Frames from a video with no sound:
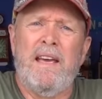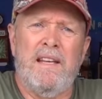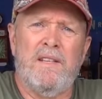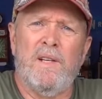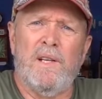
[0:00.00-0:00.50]

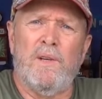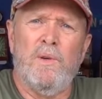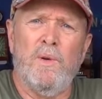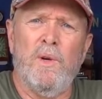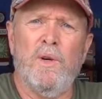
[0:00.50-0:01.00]
until it
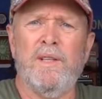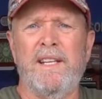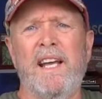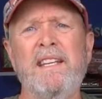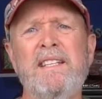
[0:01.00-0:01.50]
cooled,
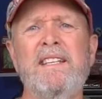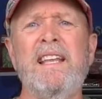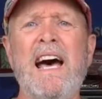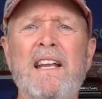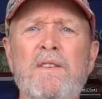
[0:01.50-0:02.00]
and I did
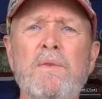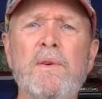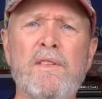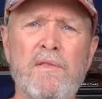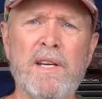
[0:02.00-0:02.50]
that 2
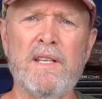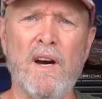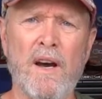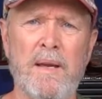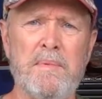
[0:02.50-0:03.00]
or 3
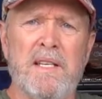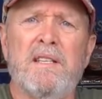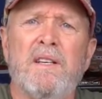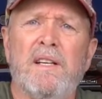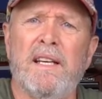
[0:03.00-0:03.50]
times
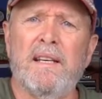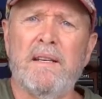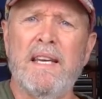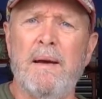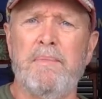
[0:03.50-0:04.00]
until it
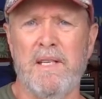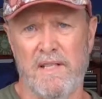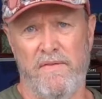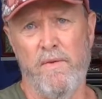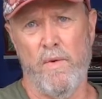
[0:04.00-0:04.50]
kept
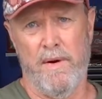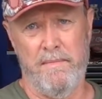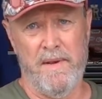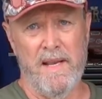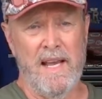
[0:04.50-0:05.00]
its form.
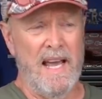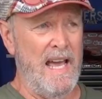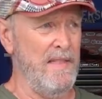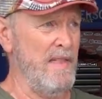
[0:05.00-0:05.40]
And